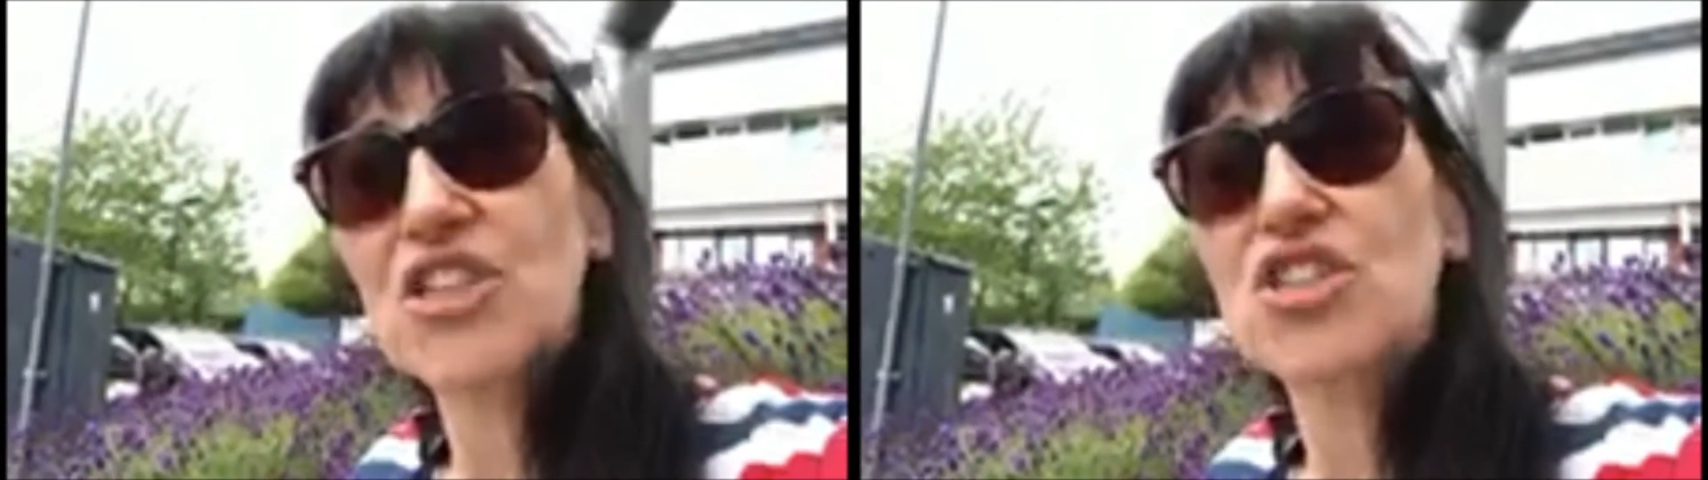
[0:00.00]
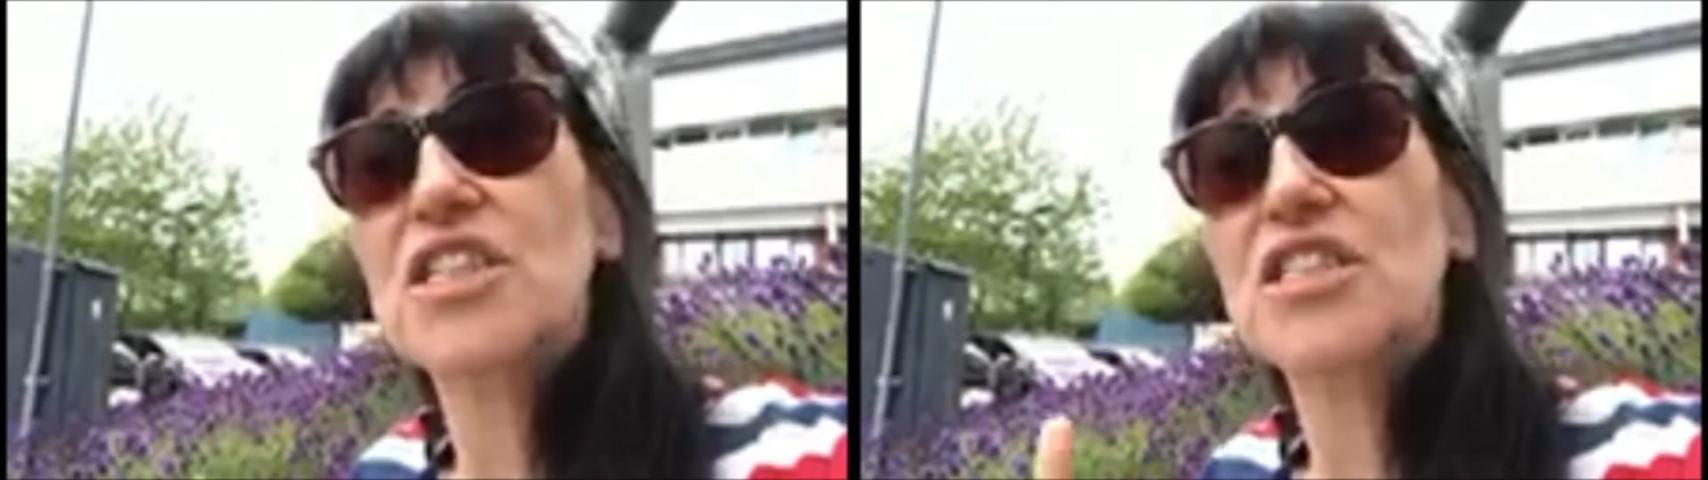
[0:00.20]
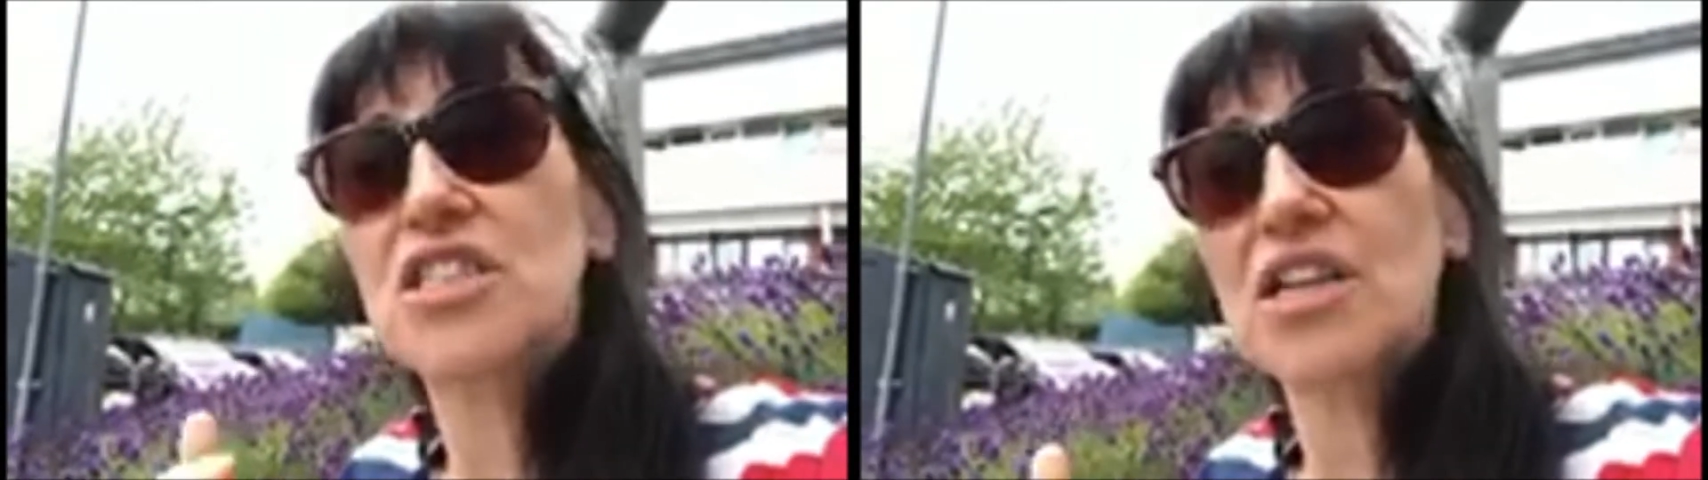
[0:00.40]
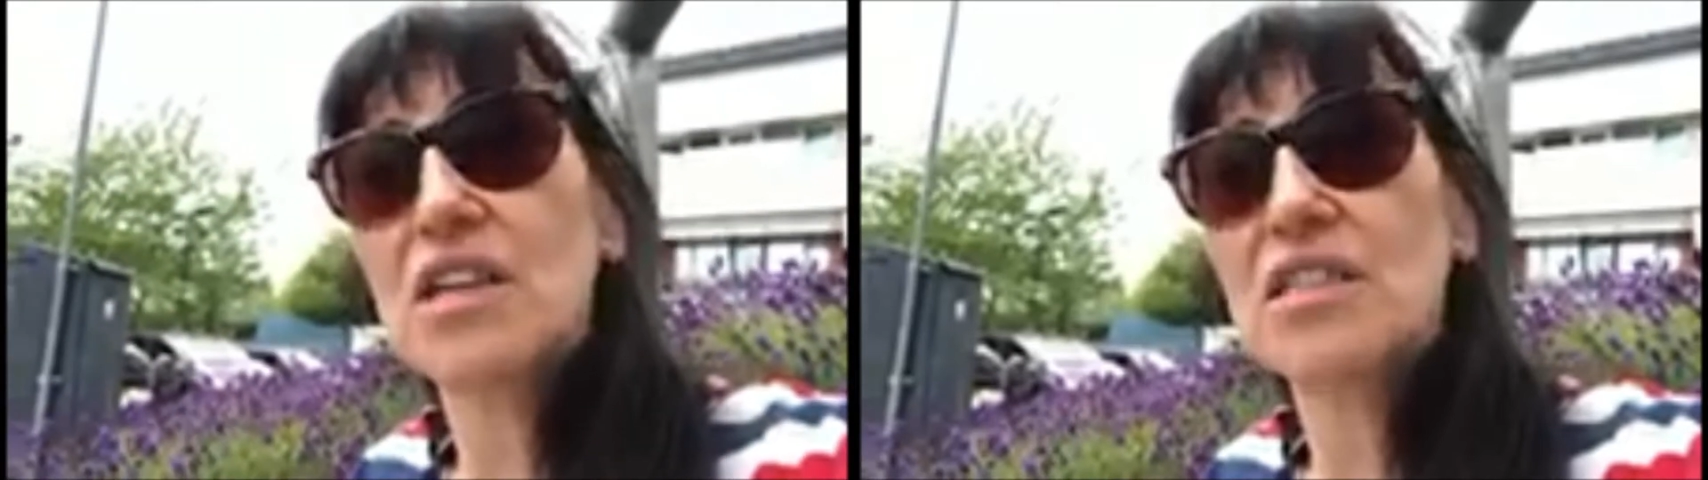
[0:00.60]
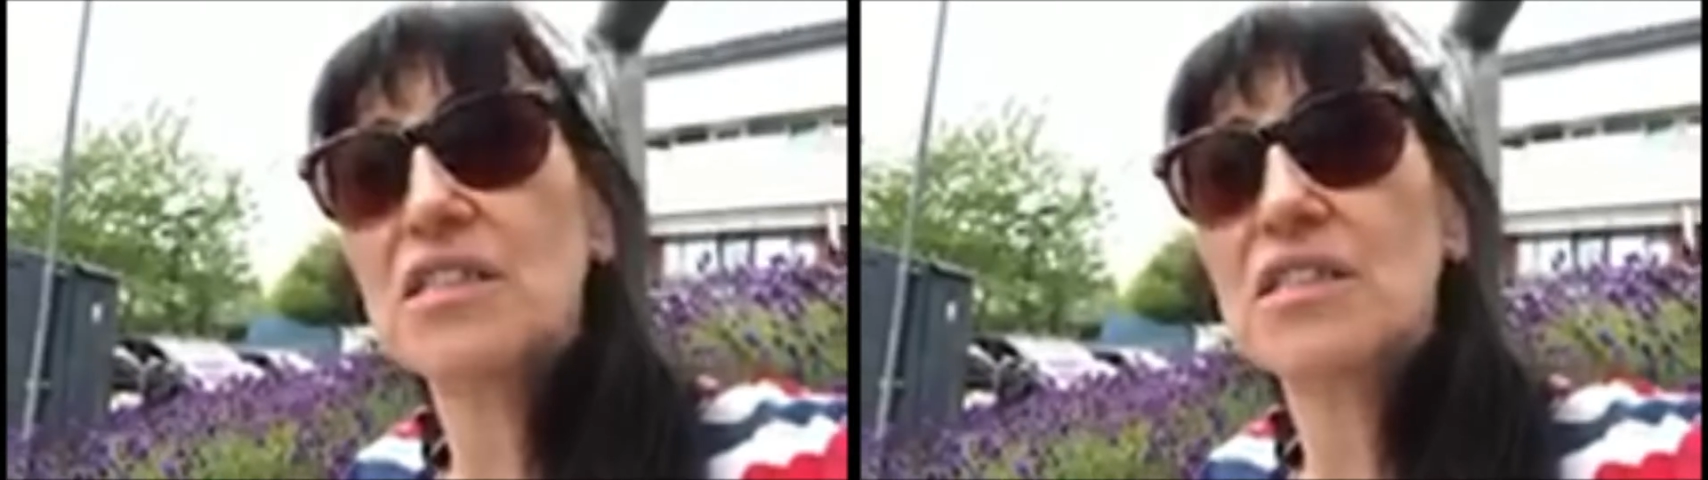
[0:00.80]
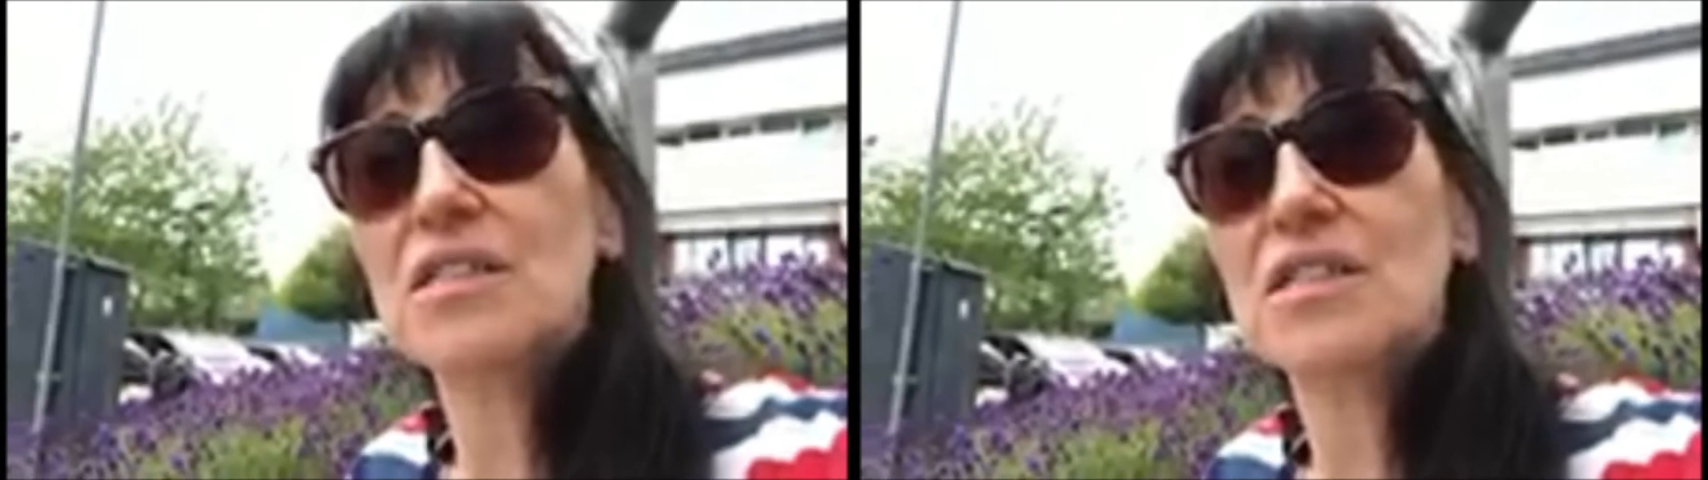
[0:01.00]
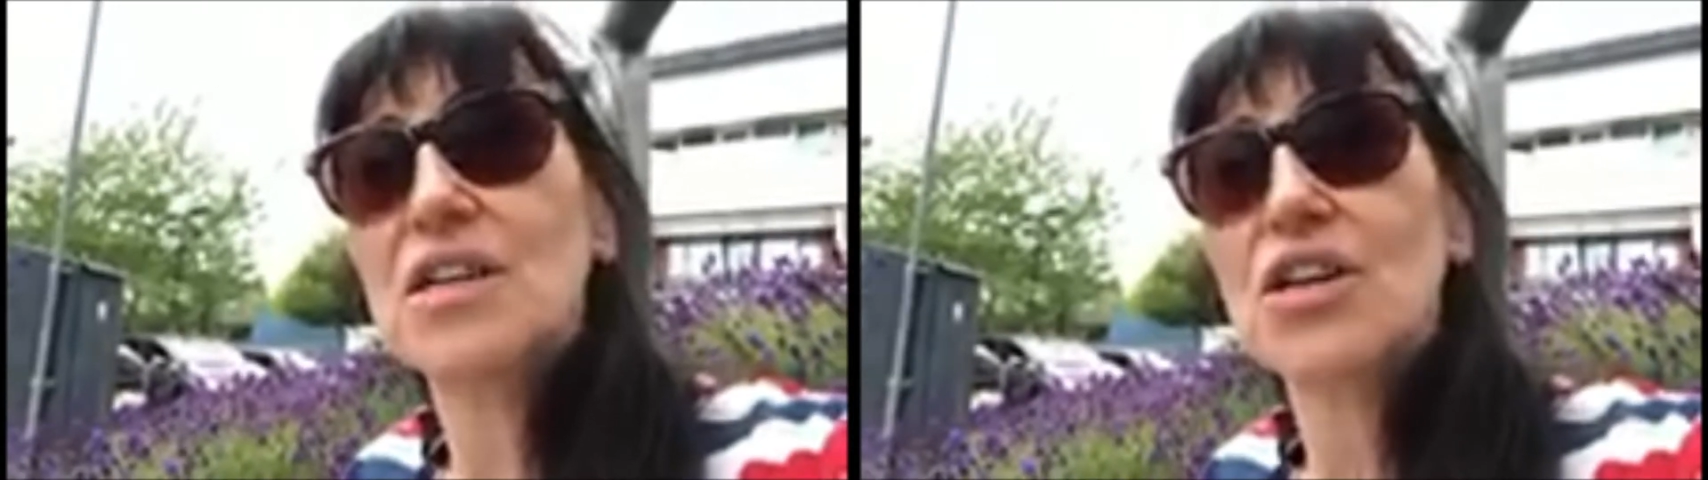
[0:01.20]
actually does